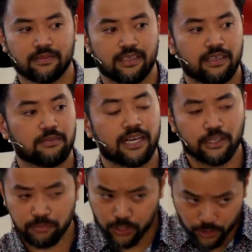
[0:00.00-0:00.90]
But I
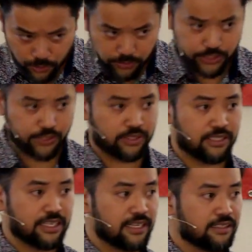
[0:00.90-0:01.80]
encourage you
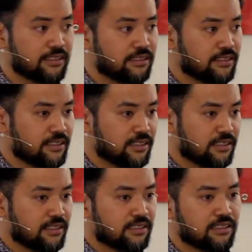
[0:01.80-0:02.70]
today.
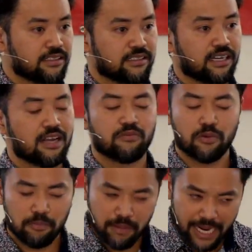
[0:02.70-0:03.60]
I'm
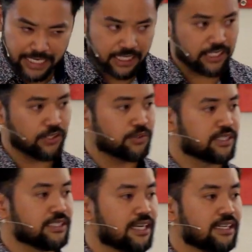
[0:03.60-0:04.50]
reminding you
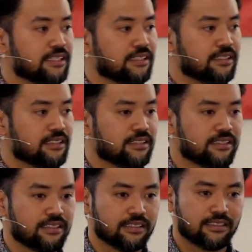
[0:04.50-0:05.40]
today
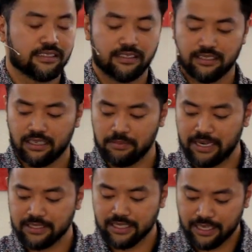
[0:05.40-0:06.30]
about
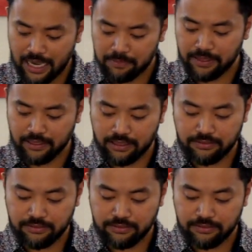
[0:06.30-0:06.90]
his agape love.